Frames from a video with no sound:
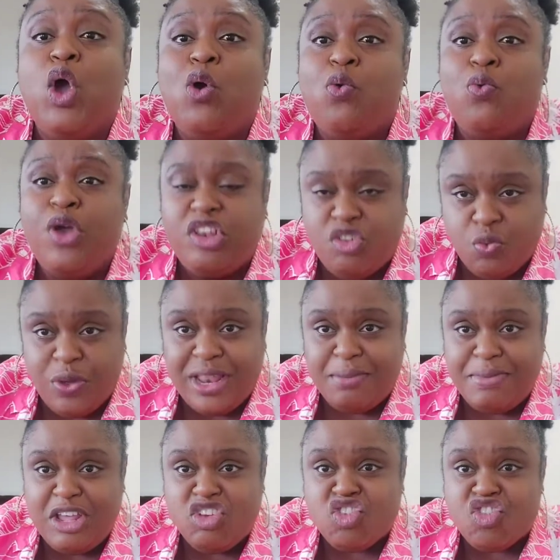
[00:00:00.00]
which
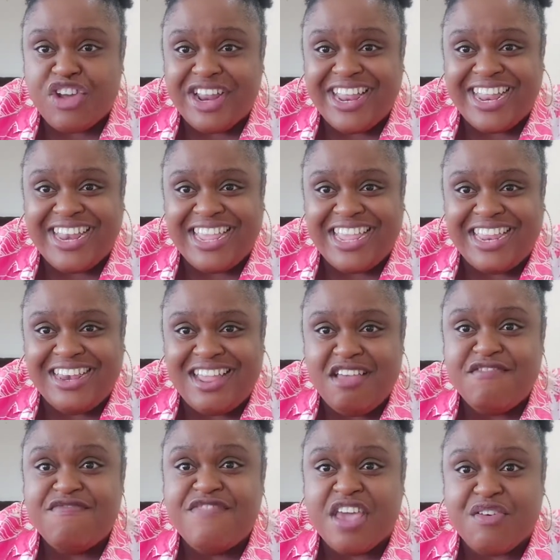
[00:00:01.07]
will be traded
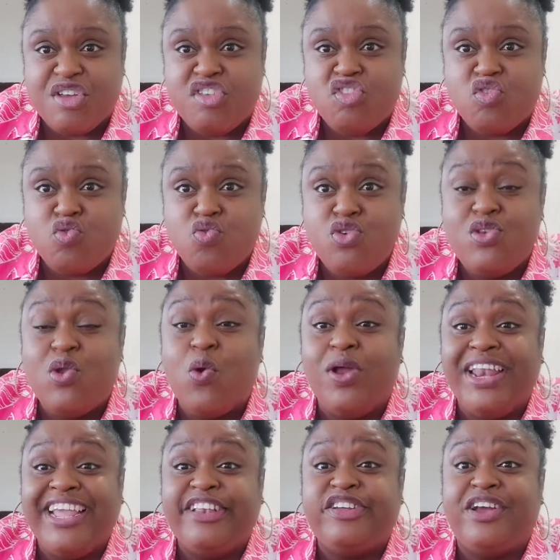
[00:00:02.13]
in very soon, no
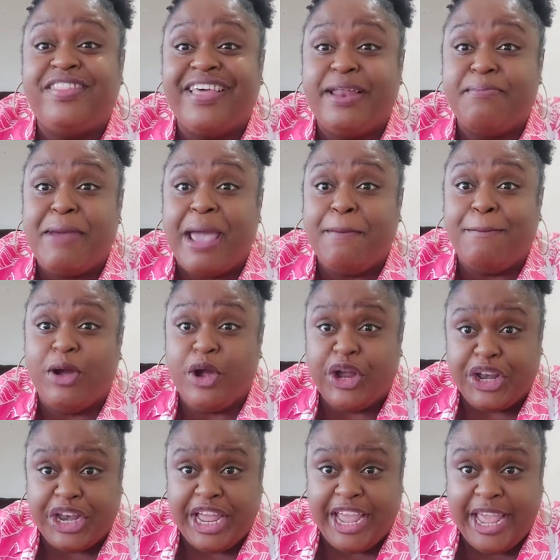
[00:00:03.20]
later than my
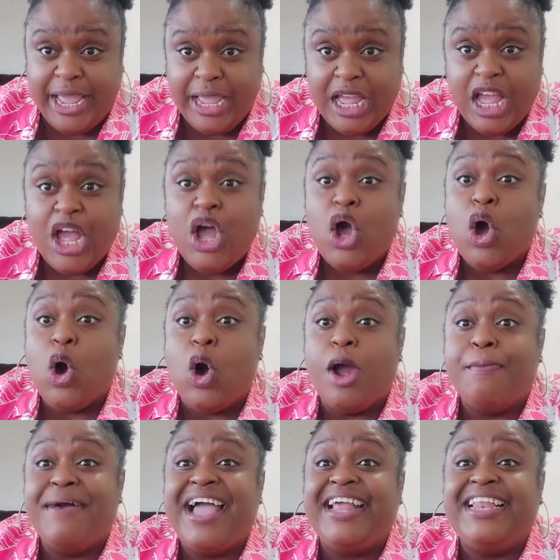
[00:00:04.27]
birthday
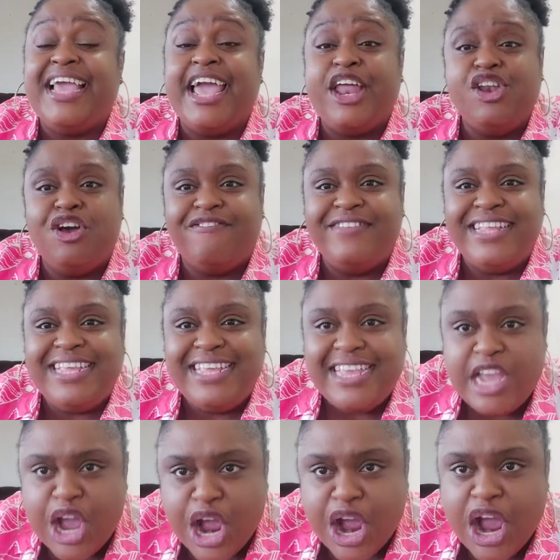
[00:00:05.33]
or by the end of the
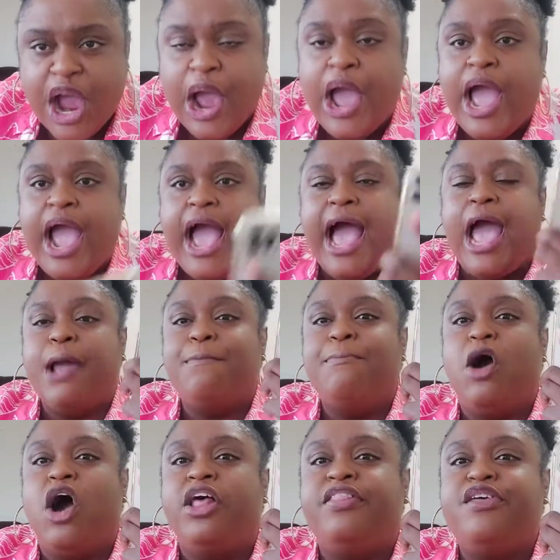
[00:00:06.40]
year. I
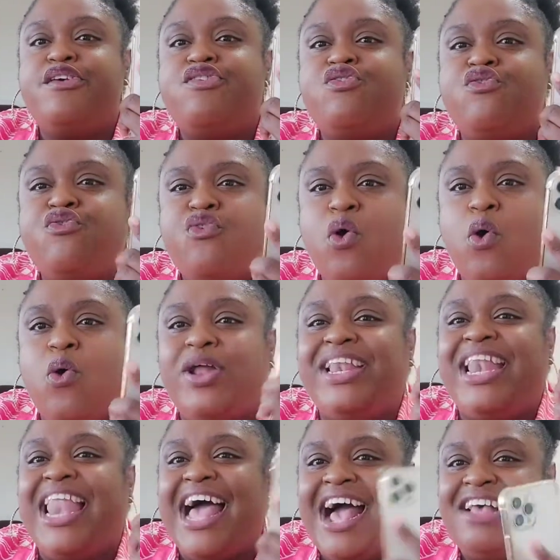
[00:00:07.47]
bought this phone
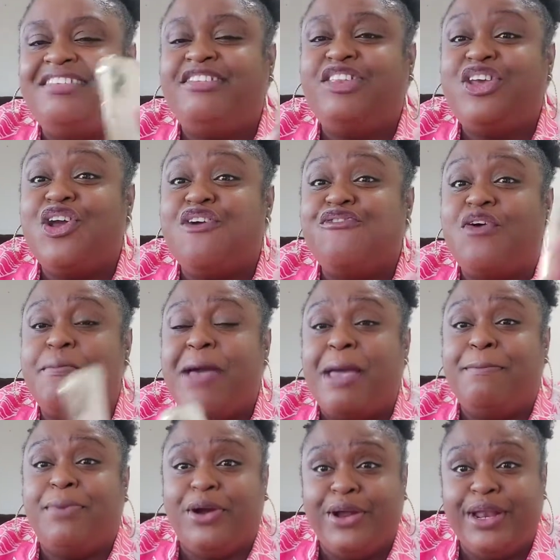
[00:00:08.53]
last year for my
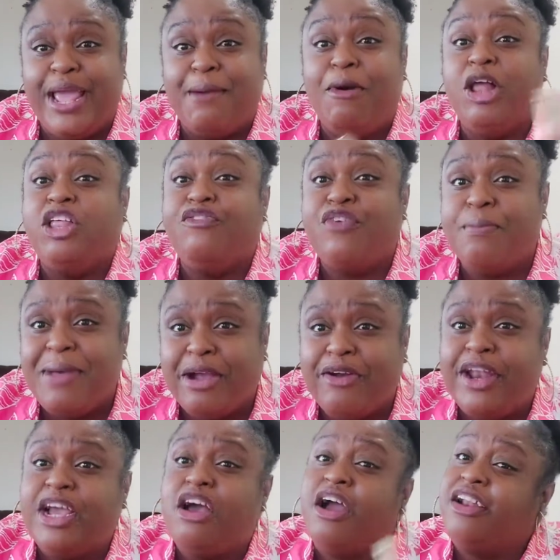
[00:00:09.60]
birthday. I bought it from my
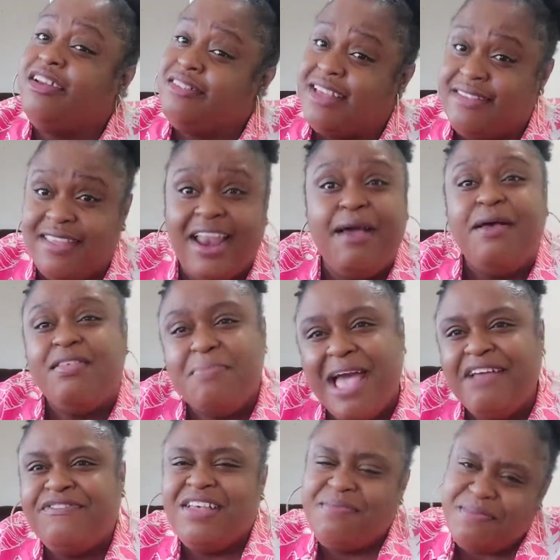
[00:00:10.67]
credit card because I said I was
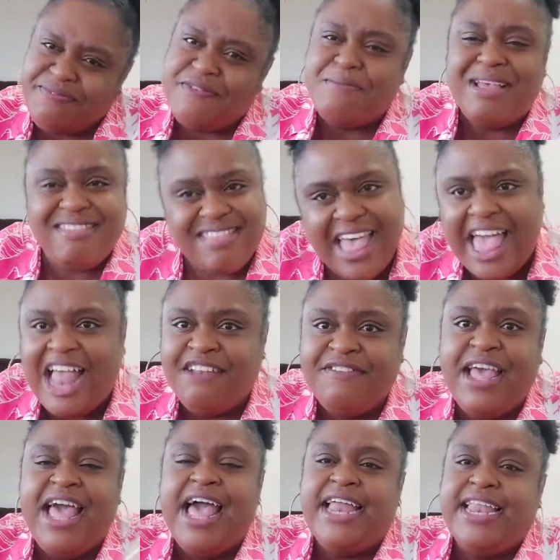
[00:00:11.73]
buying something for myself.
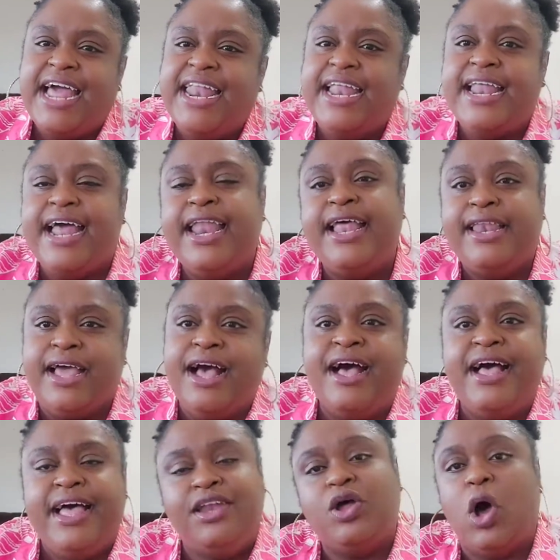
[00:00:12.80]

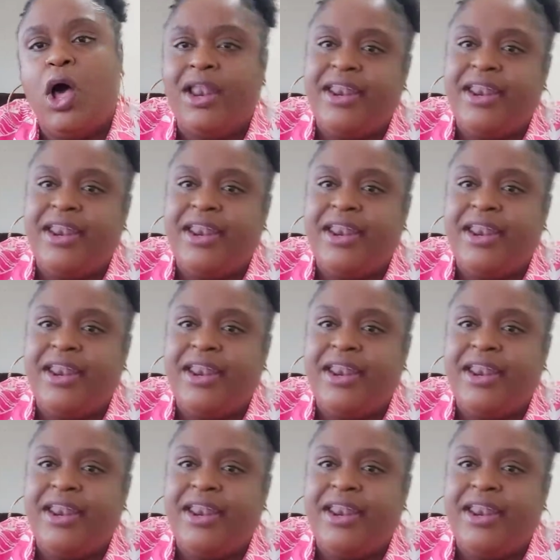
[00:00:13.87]
Da-da-da-da-da. And